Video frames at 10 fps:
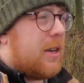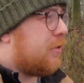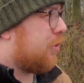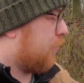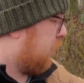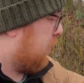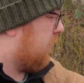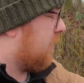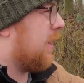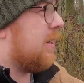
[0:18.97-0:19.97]
It's just
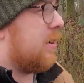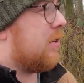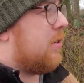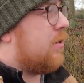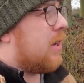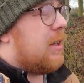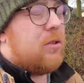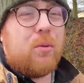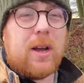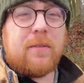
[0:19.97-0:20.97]
turned 9 o'clock. I
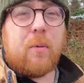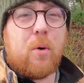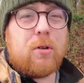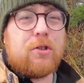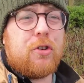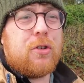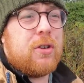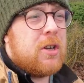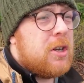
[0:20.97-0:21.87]
don't have a watch on.